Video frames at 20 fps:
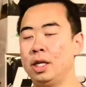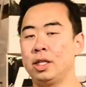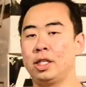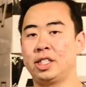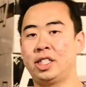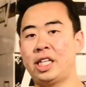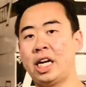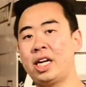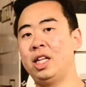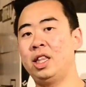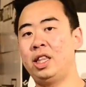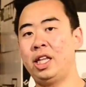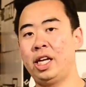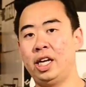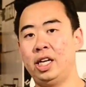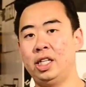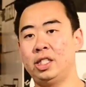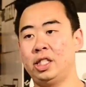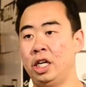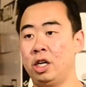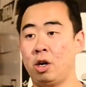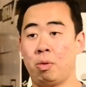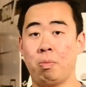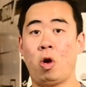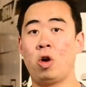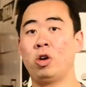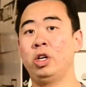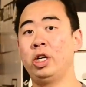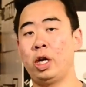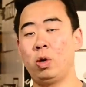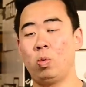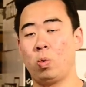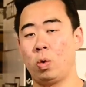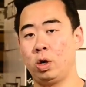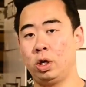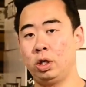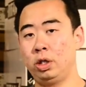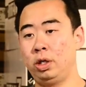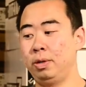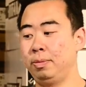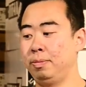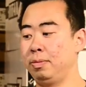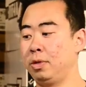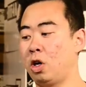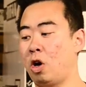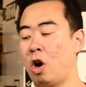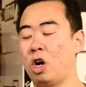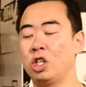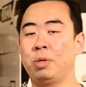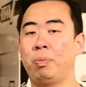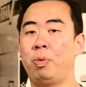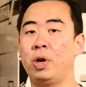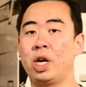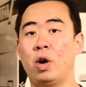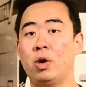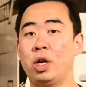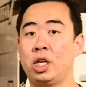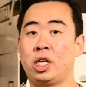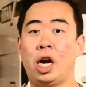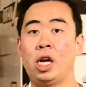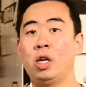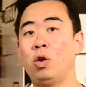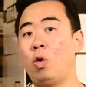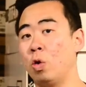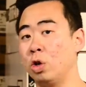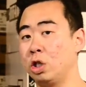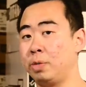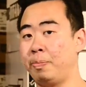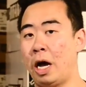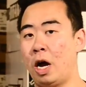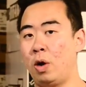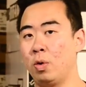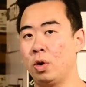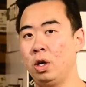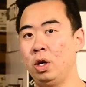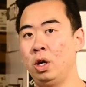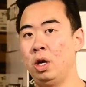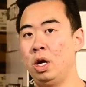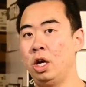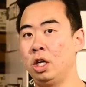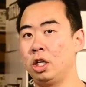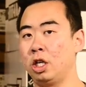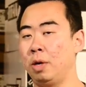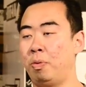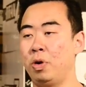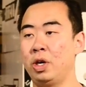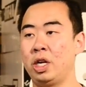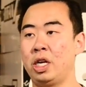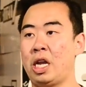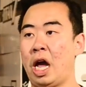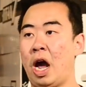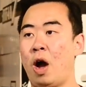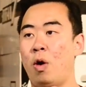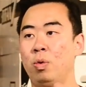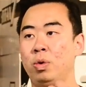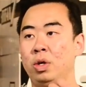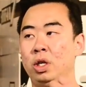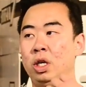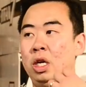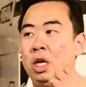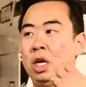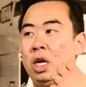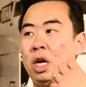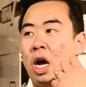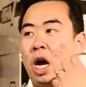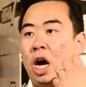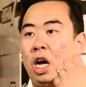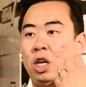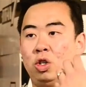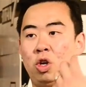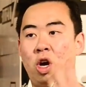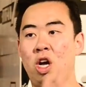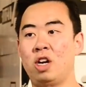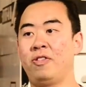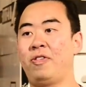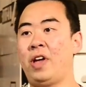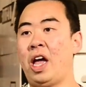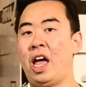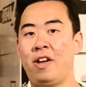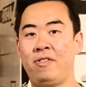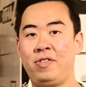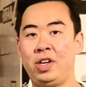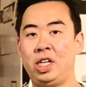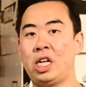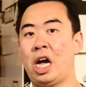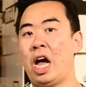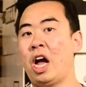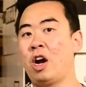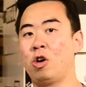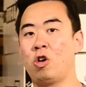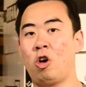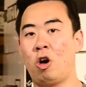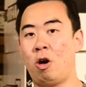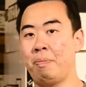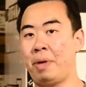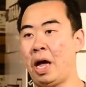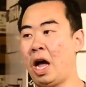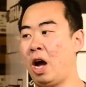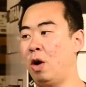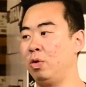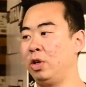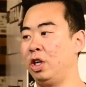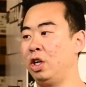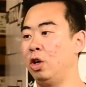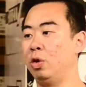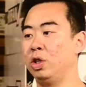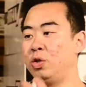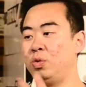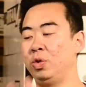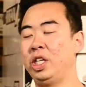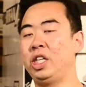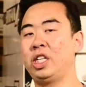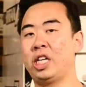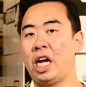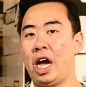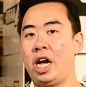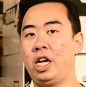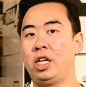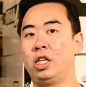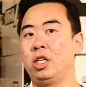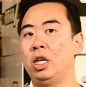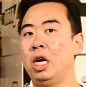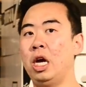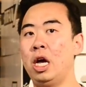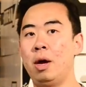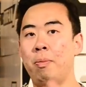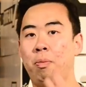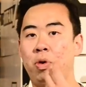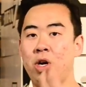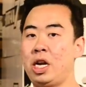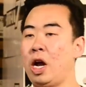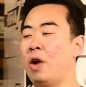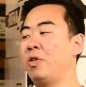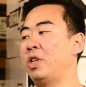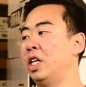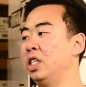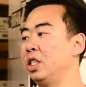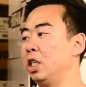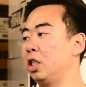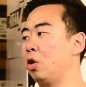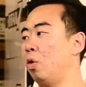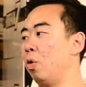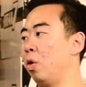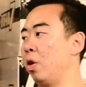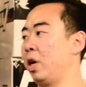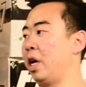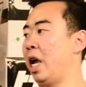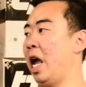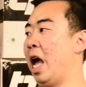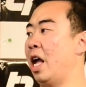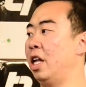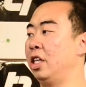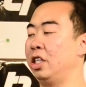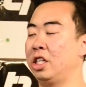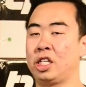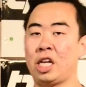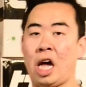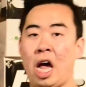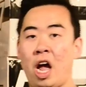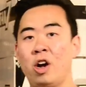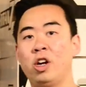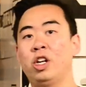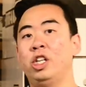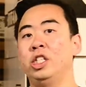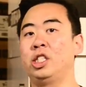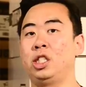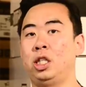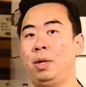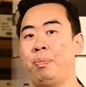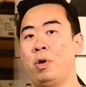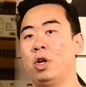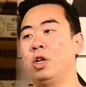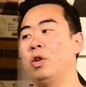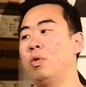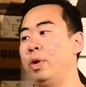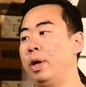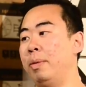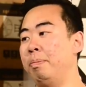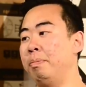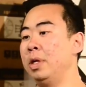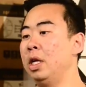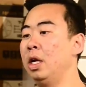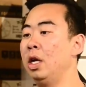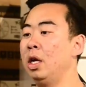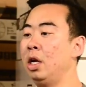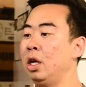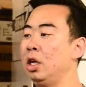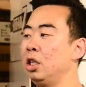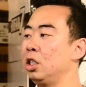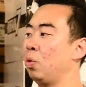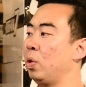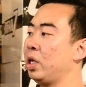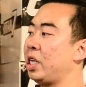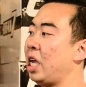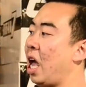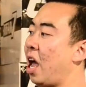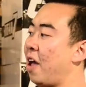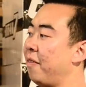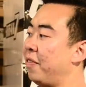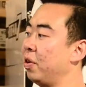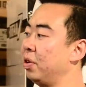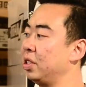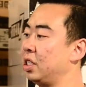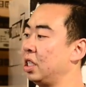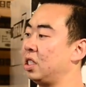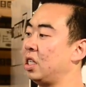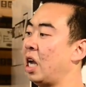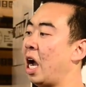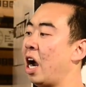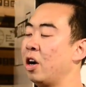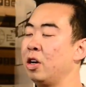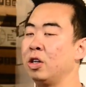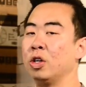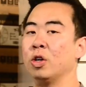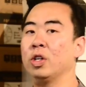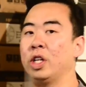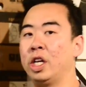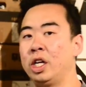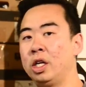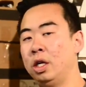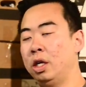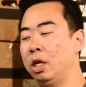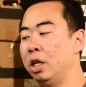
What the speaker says: The second thing is, in our modern day world, cars are putting out a ton of horsepower. They're putting down a lot of heavy tire compound. You know, it's really tight, putting down tons of torque, and the tire could slip on the rim. So what they have here is this tire knurling.